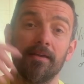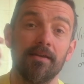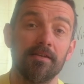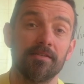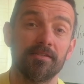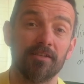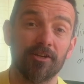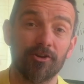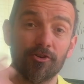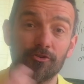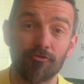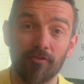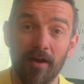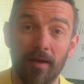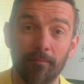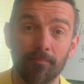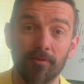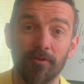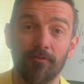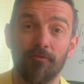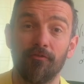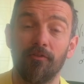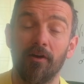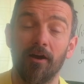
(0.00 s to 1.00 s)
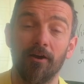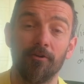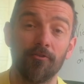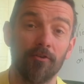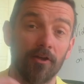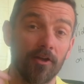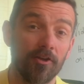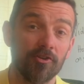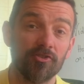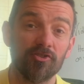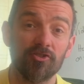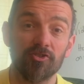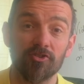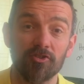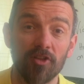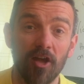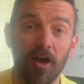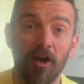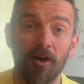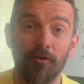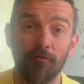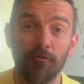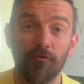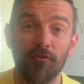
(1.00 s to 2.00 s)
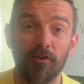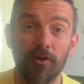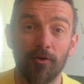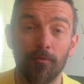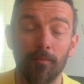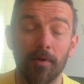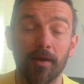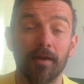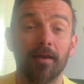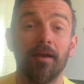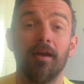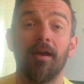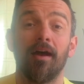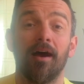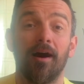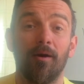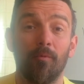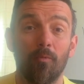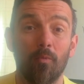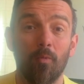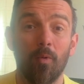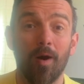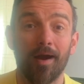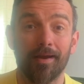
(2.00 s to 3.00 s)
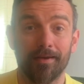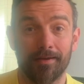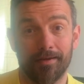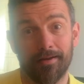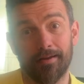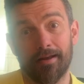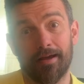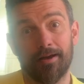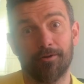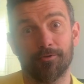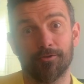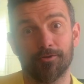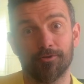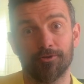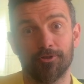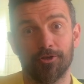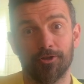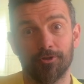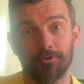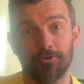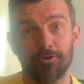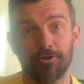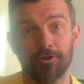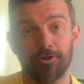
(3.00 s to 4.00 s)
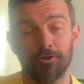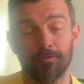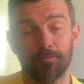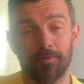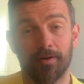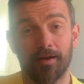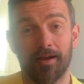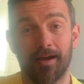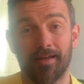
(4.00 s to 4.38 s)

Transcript: So grab your phone, start filming and whack it out on YouTube.